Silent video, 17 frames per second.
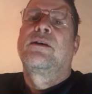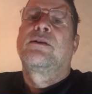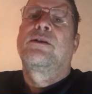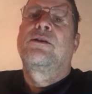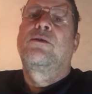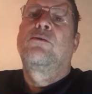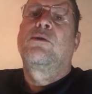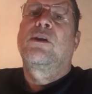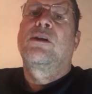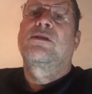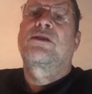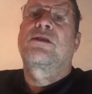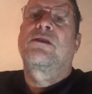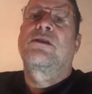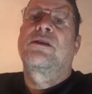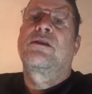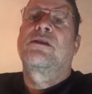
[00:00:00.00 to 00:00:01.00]
Did do a lot of
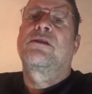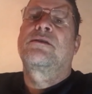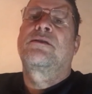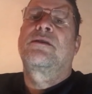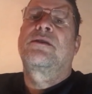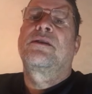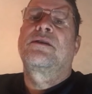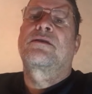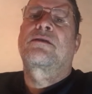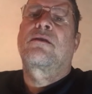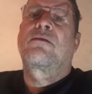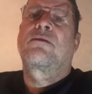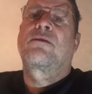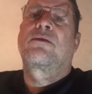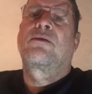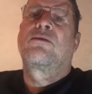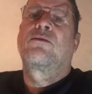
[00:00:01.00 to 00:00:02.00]
studying on today's
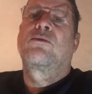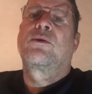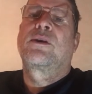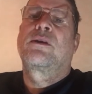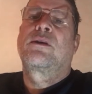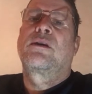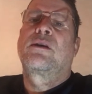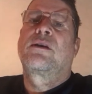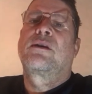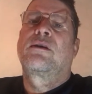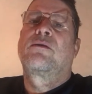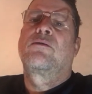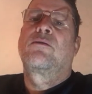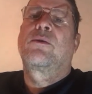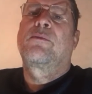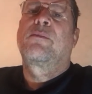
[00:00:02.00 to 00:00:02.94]
card, though, and we